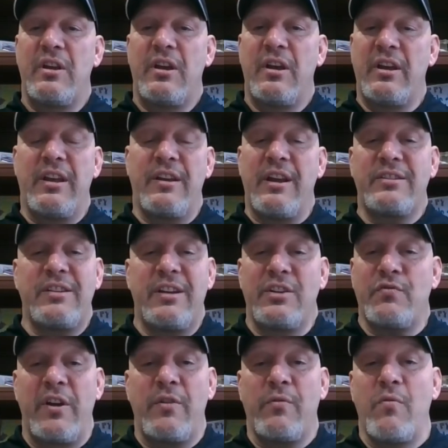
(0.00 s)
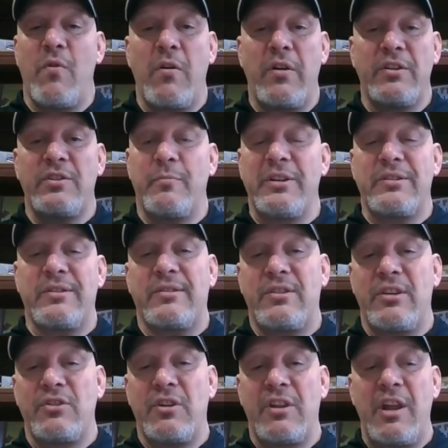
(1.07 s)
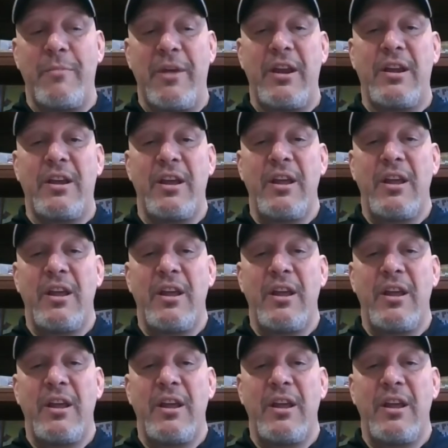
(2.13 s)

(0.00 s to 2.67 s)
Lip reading: Again, not saying it's right or wrong. It's a business decision they make.